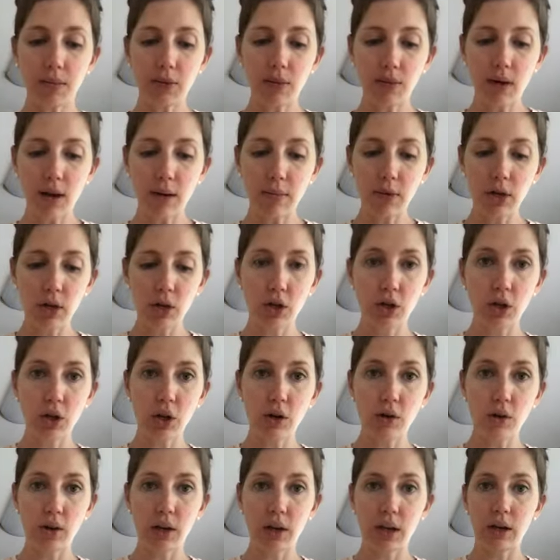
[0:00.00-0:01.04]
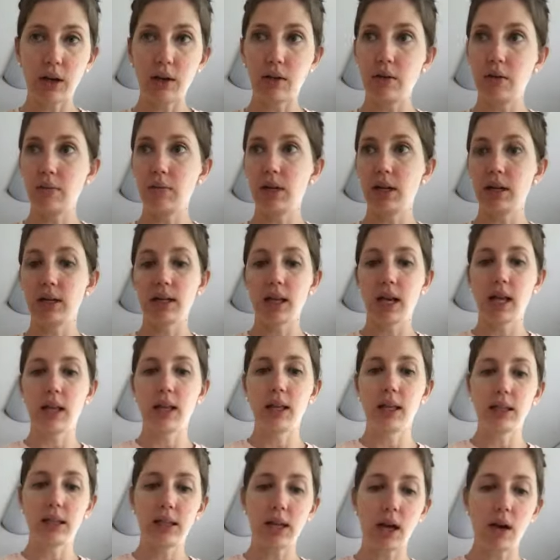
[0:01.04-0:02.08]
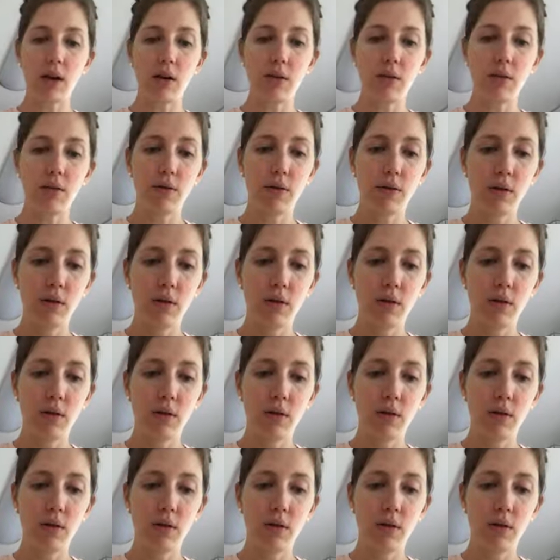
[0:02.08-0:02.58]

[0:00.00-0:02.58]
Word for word: So I'm going to show you. I'm going to take this out.